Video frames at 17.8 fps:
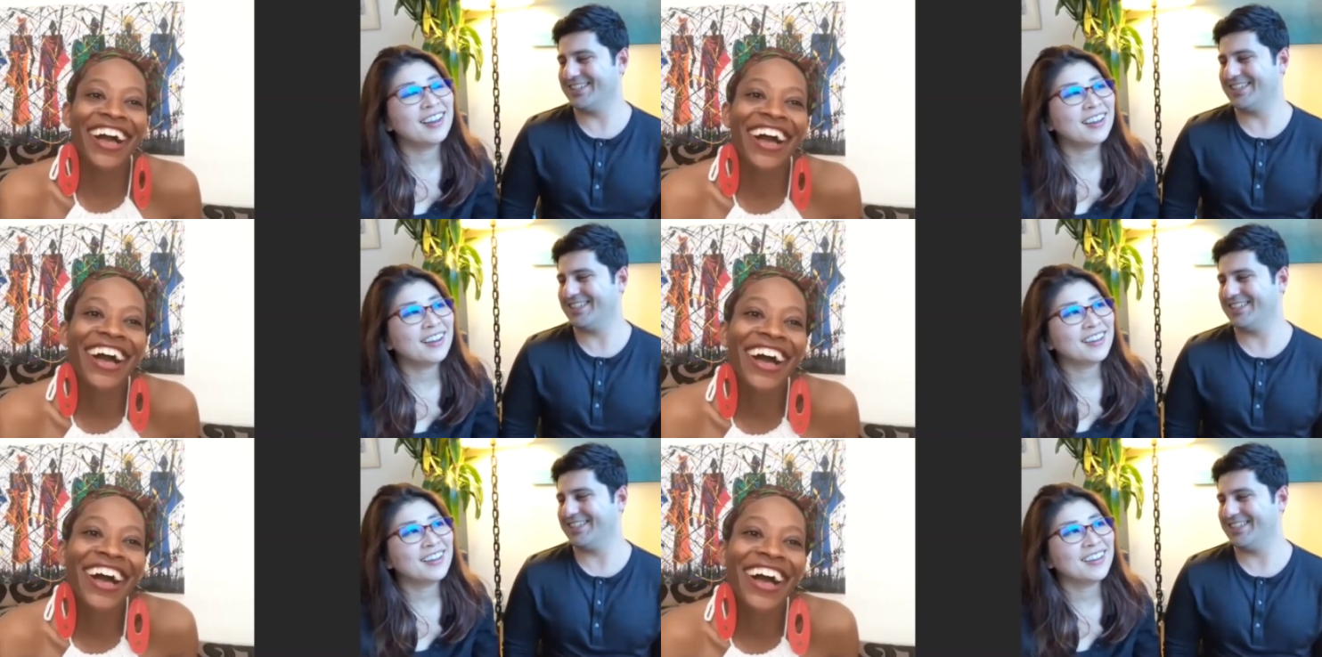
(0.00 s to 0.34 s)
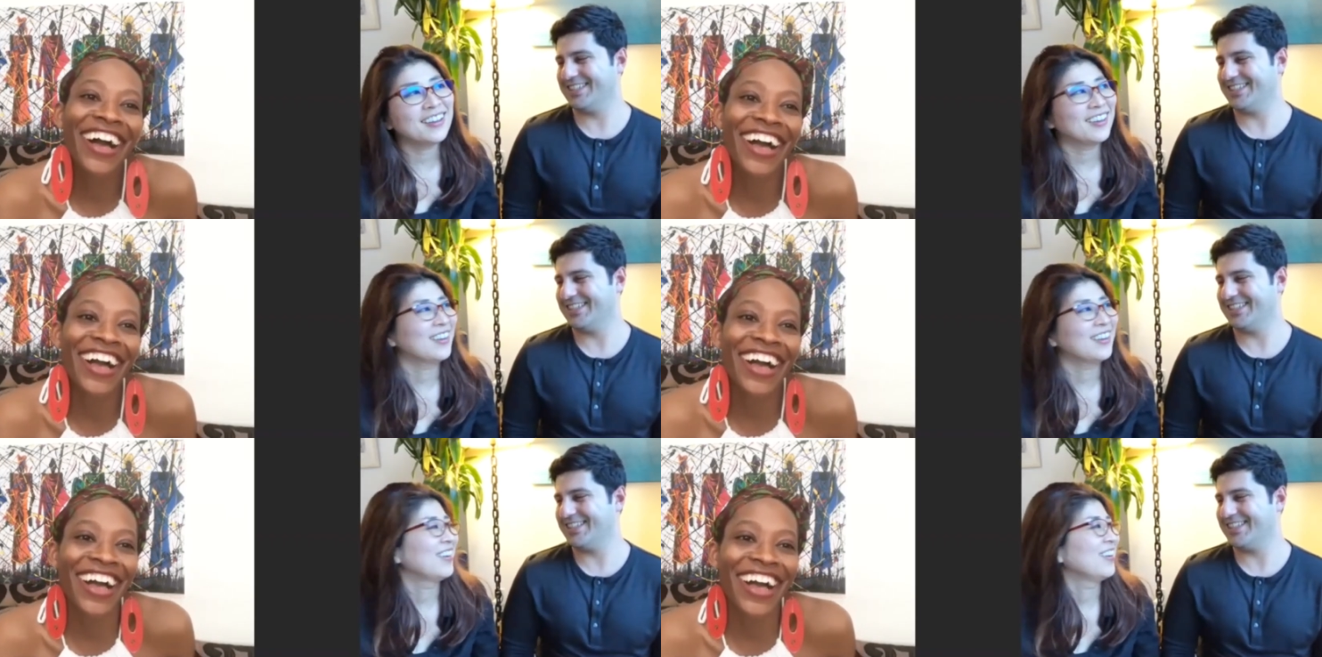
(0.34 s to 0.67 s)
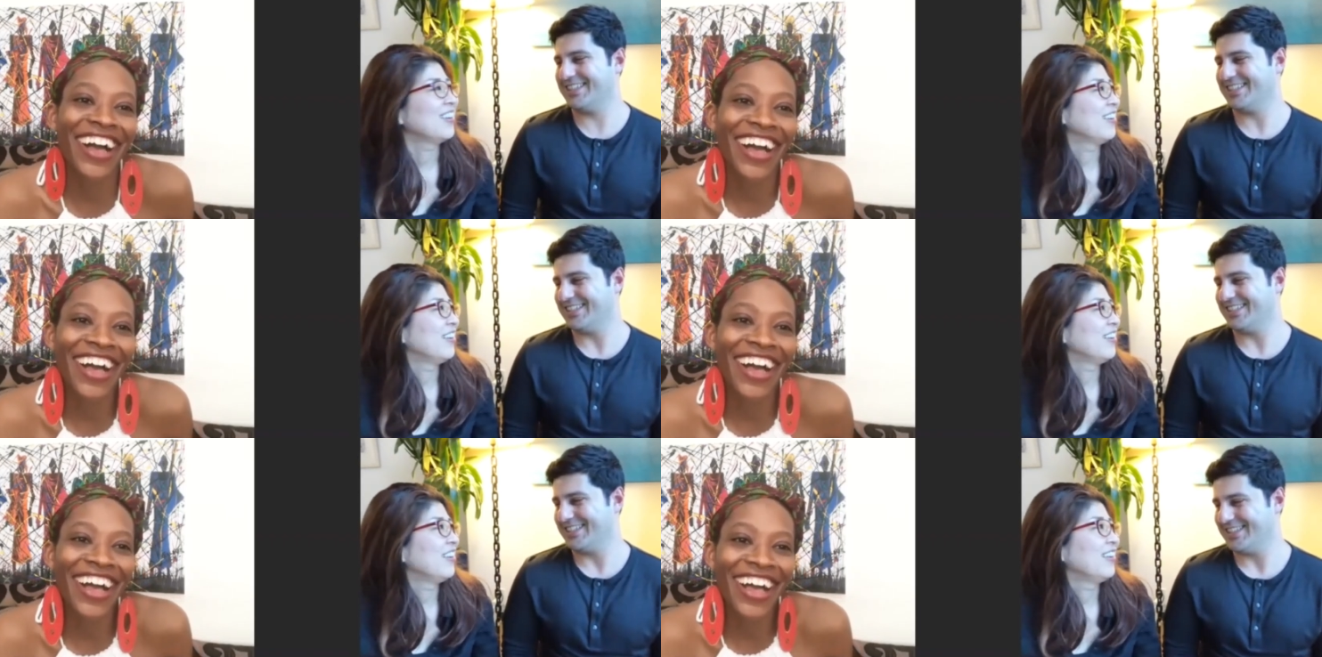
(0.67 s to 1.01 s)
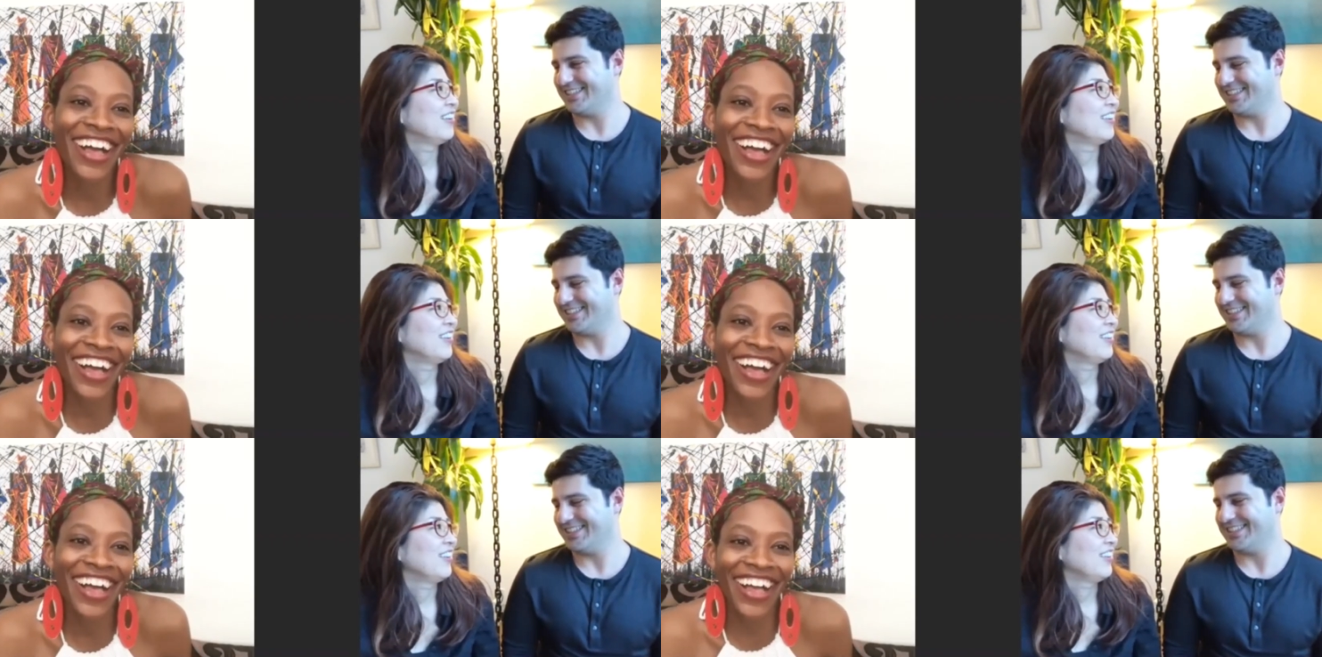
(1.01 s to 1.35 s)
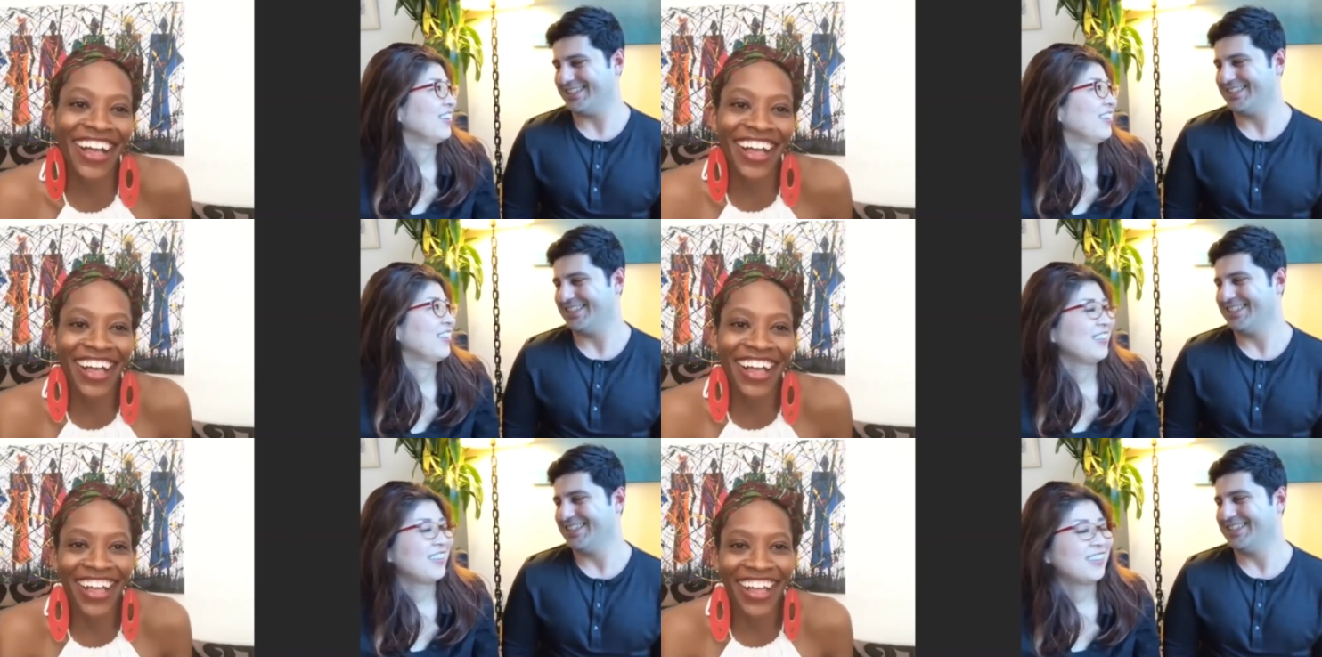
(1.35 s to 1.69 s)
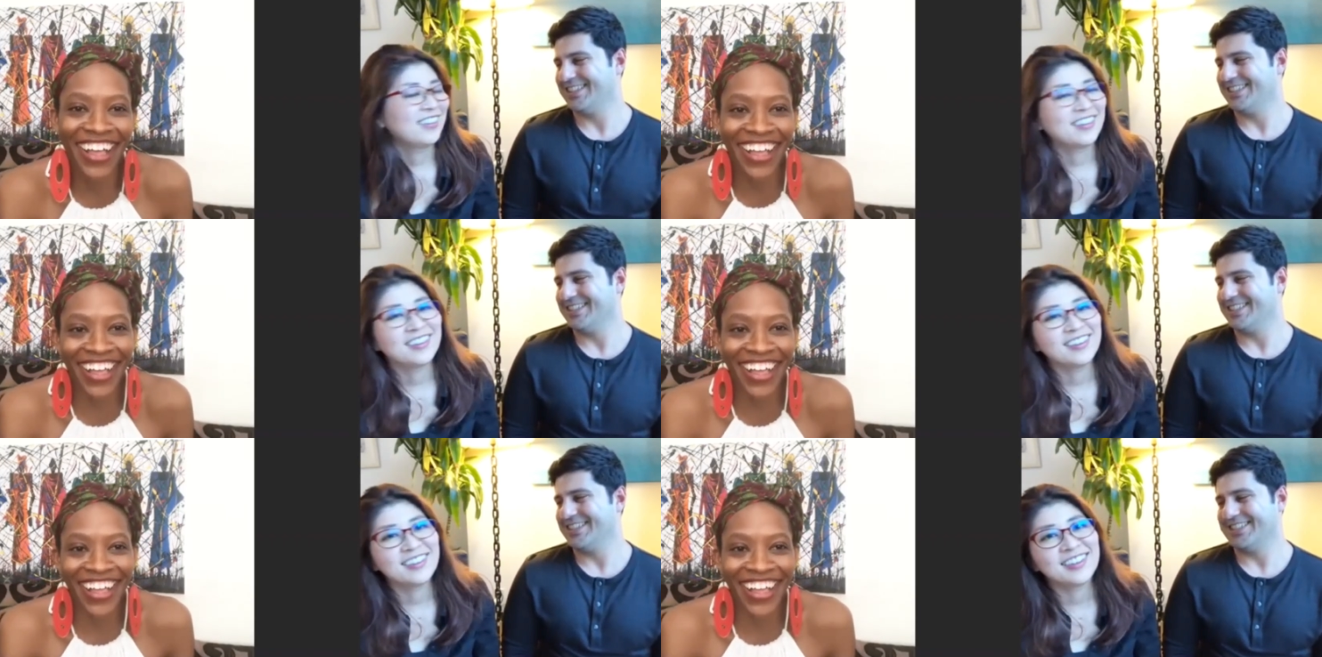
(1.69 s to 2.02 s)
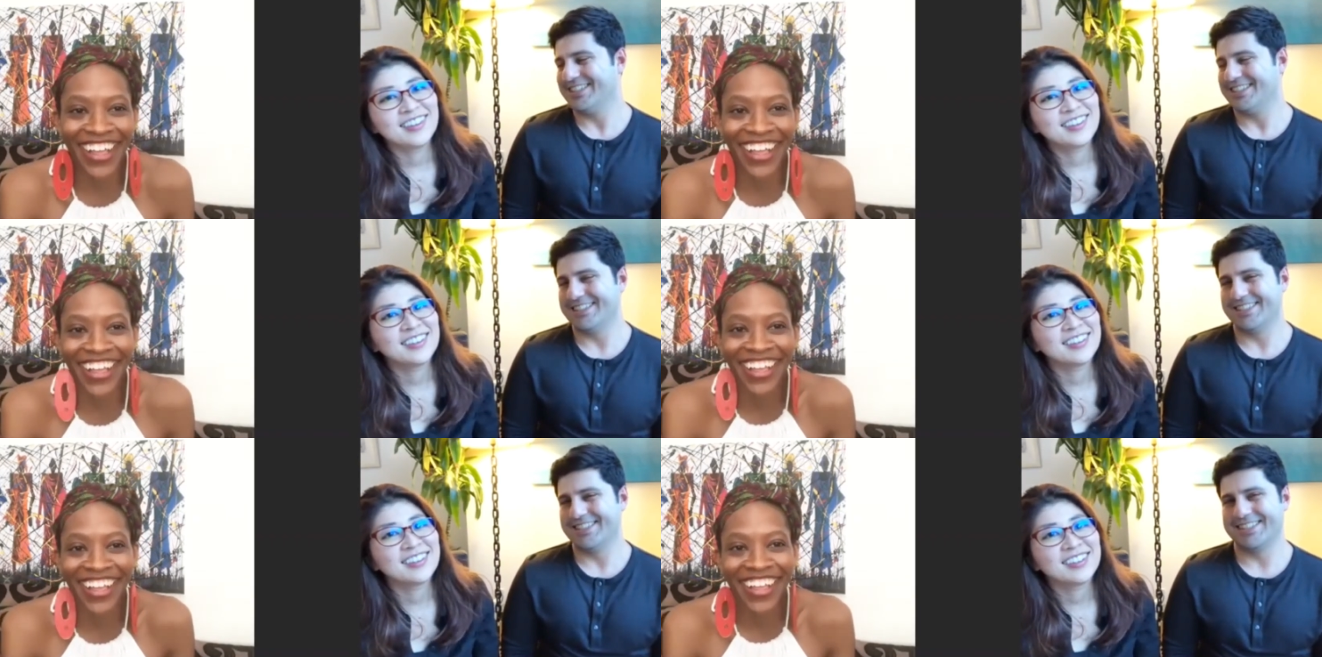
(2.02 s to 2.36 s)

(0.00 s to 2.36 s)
No one is speaking in this clip.